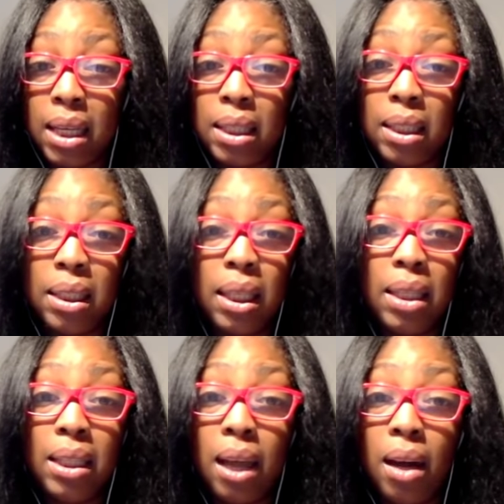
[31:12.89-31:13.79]

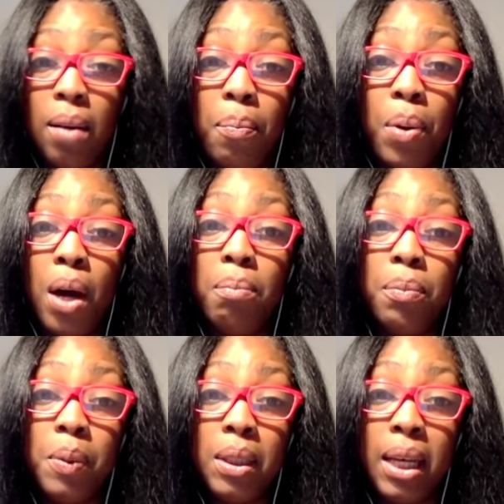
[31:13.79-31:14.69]
his heart
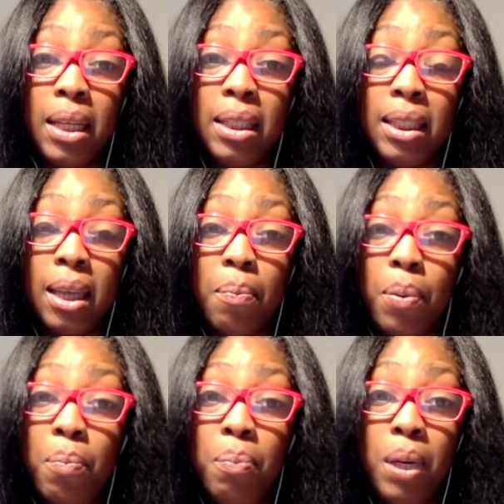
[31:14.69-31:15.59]
pumps and skip a
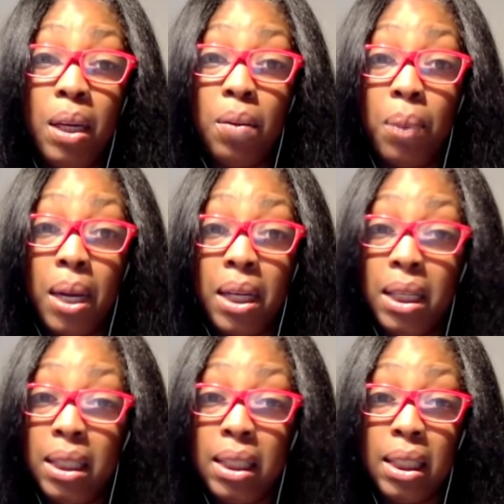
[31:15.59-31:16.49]
beat when he
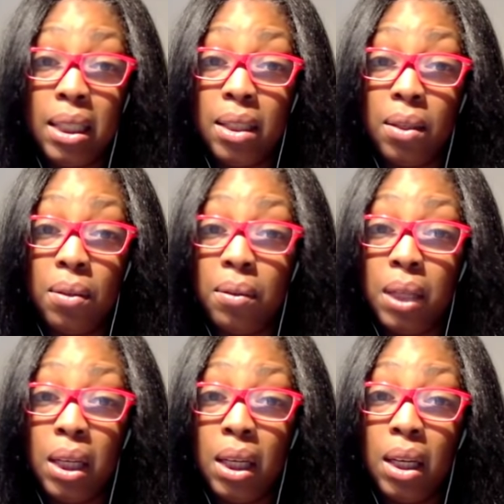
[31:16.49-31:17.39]
sees you.
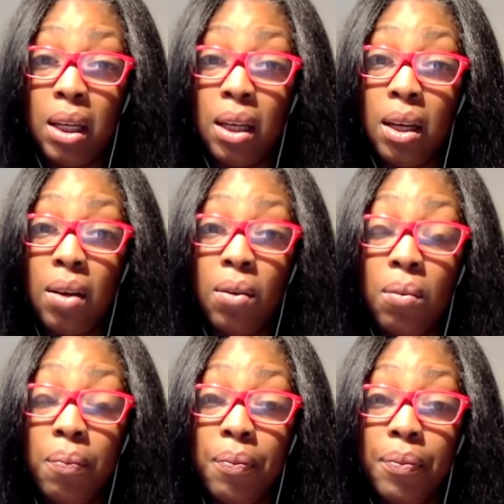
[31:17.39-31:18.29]
You know,